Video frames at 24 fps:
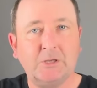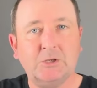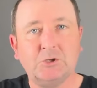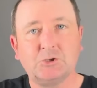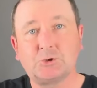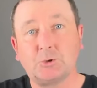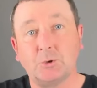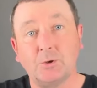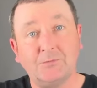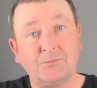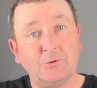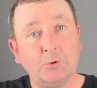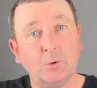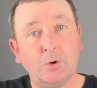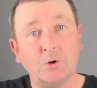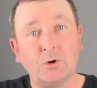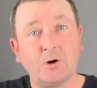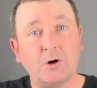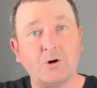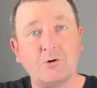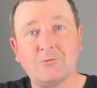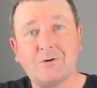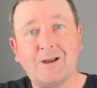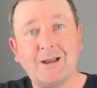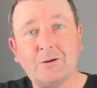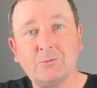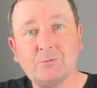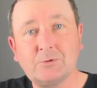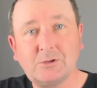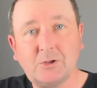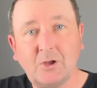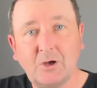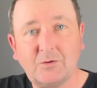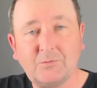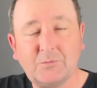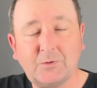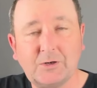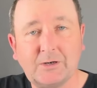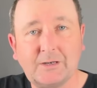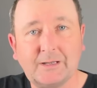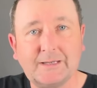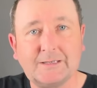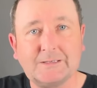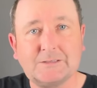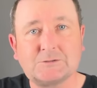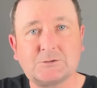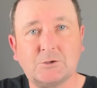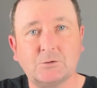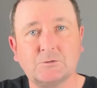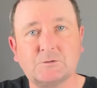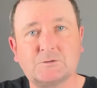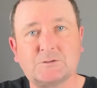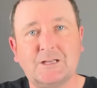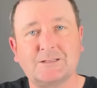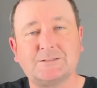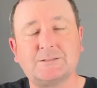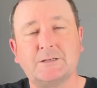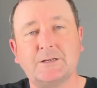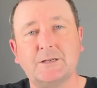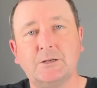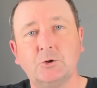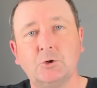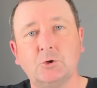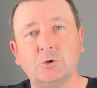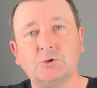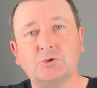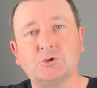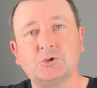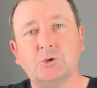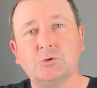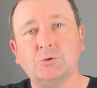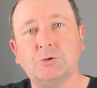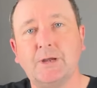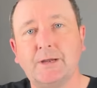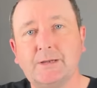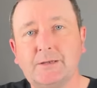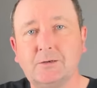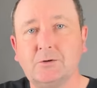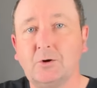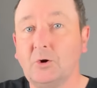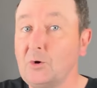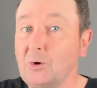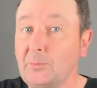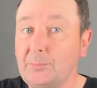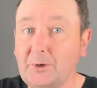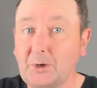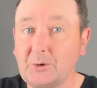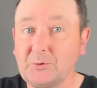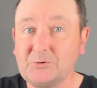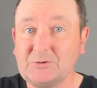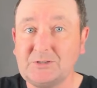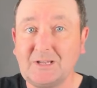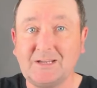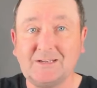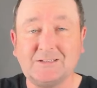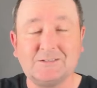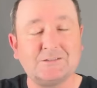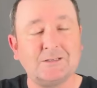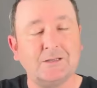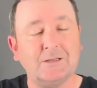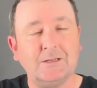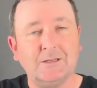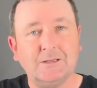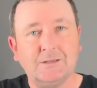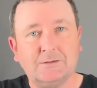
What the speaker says: So if you are around Larford Lakes on Saturday or Sunday or both days,